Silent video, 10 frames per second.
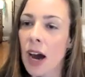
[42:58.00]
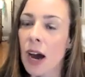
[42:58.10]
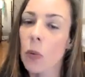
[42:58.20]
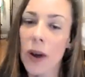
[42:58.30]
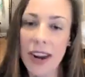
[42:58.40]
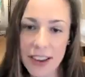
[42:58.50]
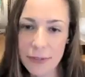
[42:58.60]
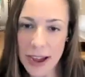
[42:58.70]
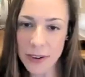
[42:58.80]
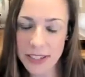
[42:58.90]
What I have
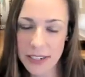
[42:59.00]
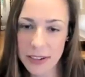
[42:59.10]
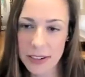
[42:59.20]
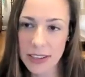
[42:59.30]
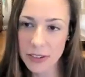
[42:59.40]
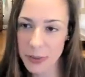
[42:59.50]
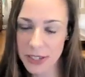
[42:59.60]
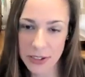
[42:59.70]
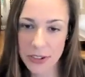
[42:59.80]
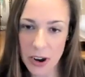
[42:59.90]
found in the
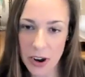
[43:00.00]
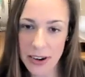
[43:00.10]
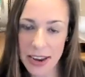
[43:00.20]
research on